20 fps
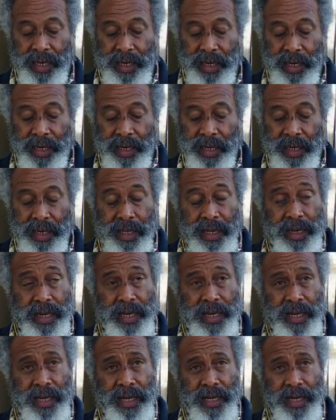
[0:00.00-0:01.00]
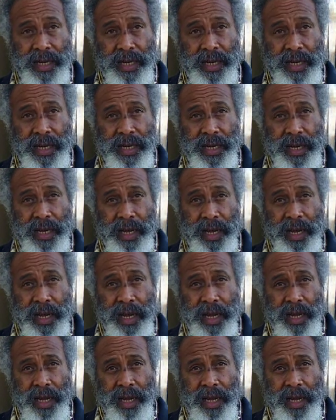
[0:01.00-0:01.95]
Nobody speaks.